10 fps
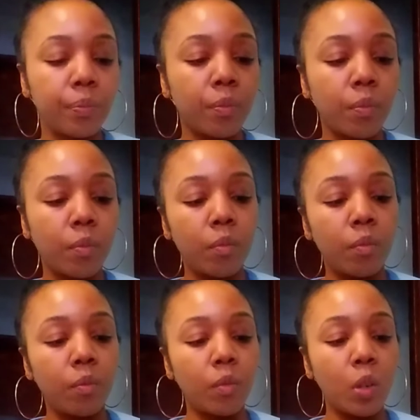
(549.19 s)
here
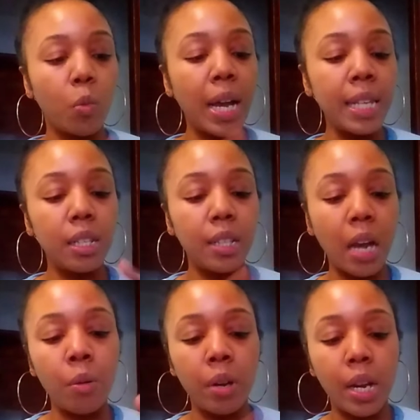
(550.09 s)
for the challenge? What
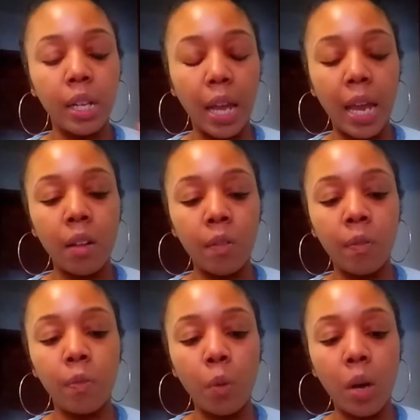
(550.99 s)
was needing to happen?